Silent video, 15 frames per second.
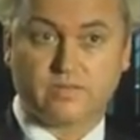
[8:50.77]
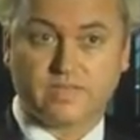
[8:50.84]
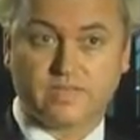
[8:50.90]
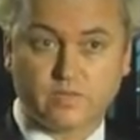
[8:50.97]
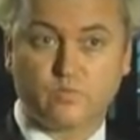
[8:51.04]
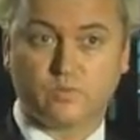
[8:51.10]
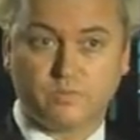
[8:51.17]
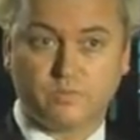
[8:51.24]

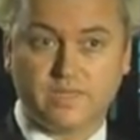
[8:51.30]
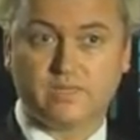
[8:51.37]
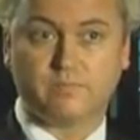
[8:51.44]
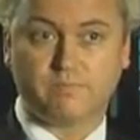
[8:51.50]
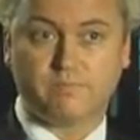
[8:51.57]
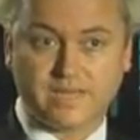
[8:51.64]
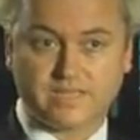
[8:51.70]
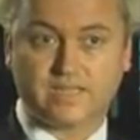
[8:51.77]
This would be
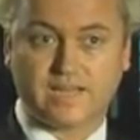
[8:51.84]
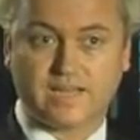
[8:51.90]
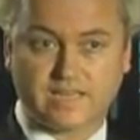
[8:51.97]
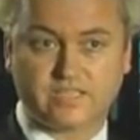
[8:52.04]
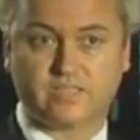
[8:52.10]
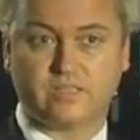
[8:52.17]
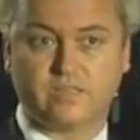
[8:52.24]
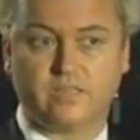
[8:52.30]
the best
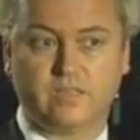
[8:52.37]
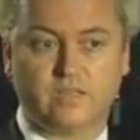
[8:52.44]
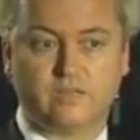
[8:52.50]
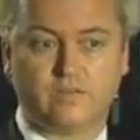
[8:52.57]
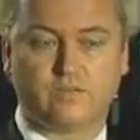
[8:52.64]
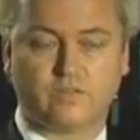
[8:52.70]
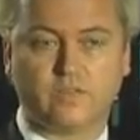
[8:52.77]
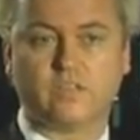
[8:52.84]
lesson
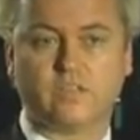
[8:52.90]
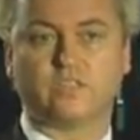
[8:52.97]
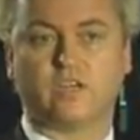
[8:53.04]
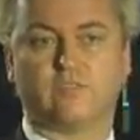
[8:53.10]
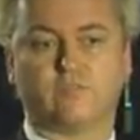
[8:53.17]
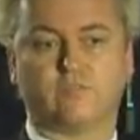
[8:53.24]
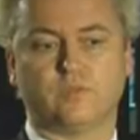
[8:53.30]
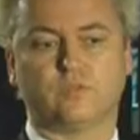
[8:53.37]
for the Dutch
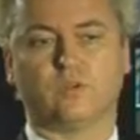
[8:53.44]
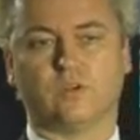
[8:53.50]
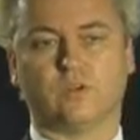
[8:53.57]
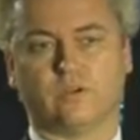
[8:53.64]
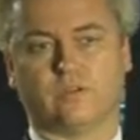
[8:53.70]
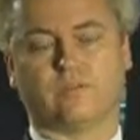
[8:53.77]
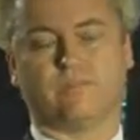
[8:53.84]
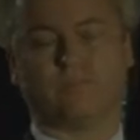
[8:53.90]
government to
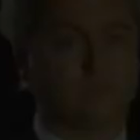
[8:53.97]
learn.